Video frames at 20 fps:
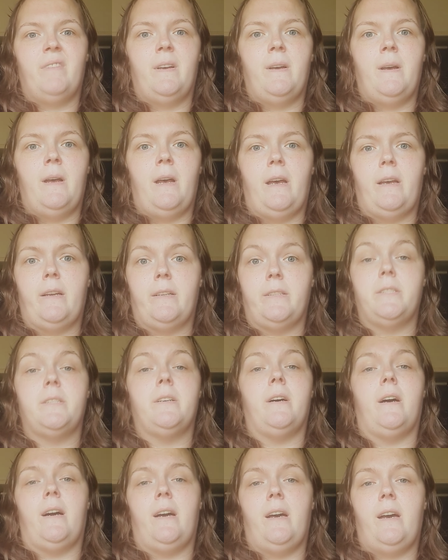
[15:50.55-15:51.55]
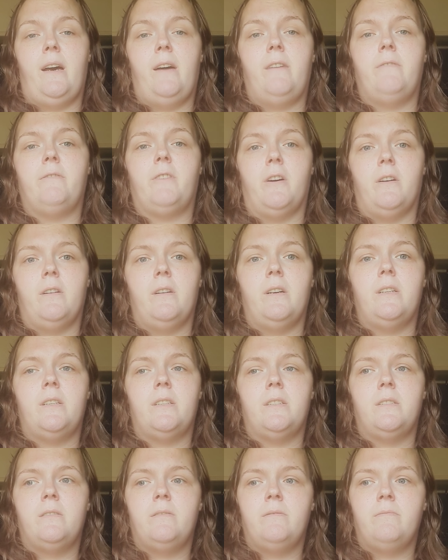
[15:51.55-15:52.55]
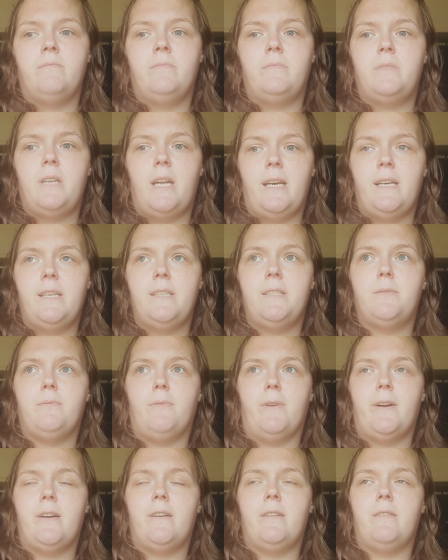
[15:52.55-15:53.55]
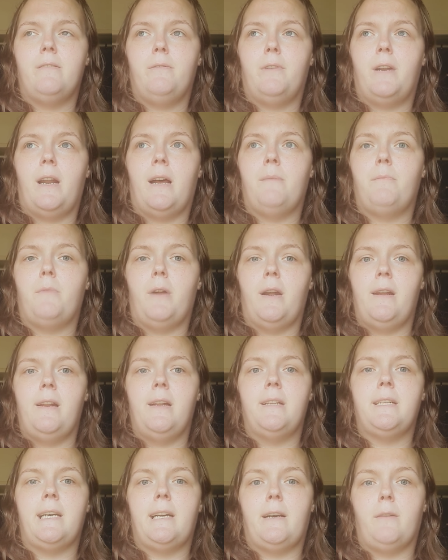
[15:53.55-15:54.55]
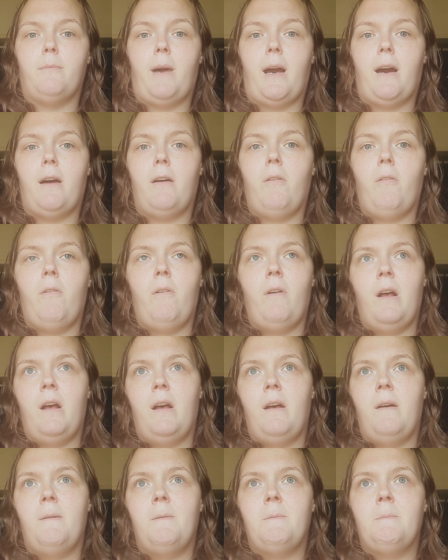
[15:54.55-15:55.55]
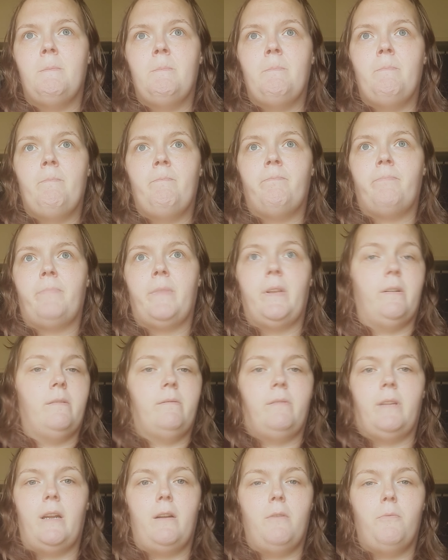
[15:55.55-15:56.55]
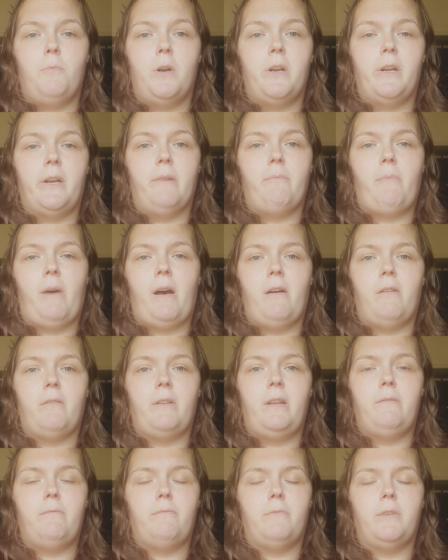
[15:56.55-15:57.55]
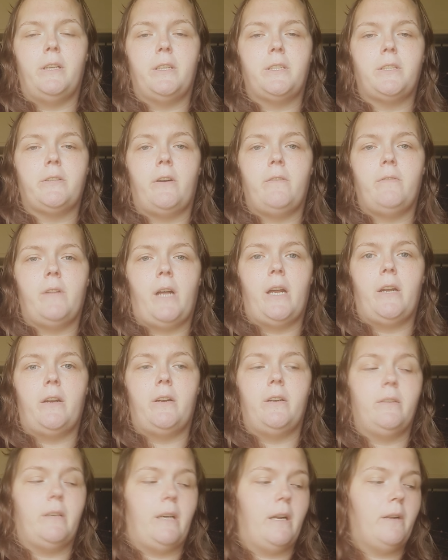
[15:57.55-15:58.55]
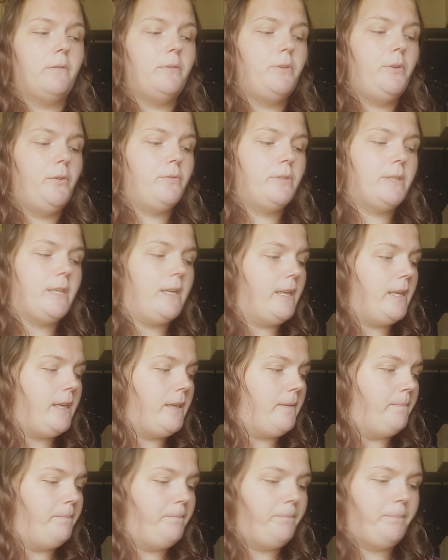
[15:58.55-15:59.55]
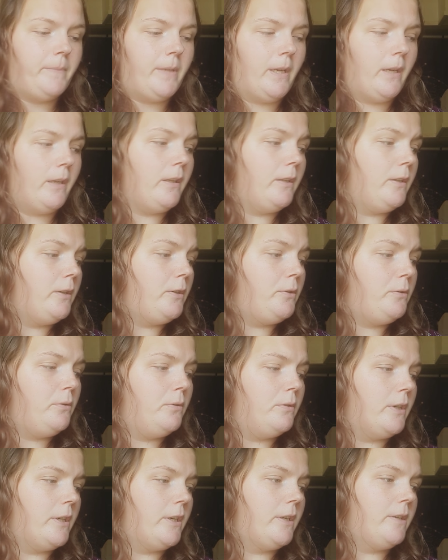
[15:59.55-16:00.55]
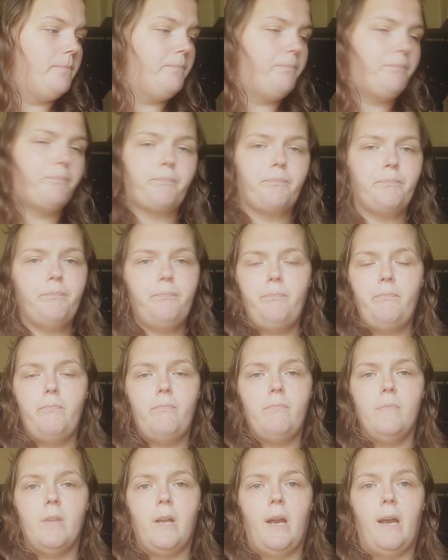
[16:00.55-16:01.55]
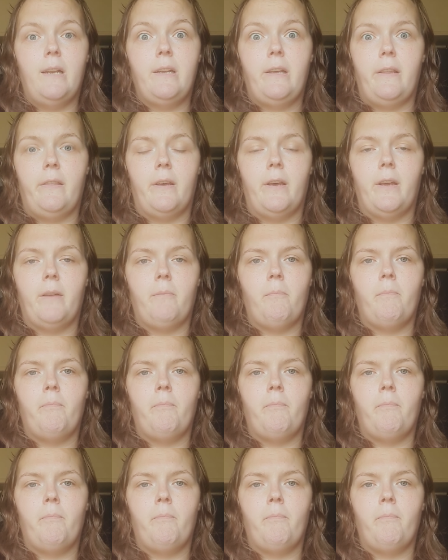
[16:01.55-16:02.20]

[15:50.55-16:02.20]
And I have gone days where when I'm ready to take them out, they don't want to come out, even with the soft liner. I don't use any glue or anything.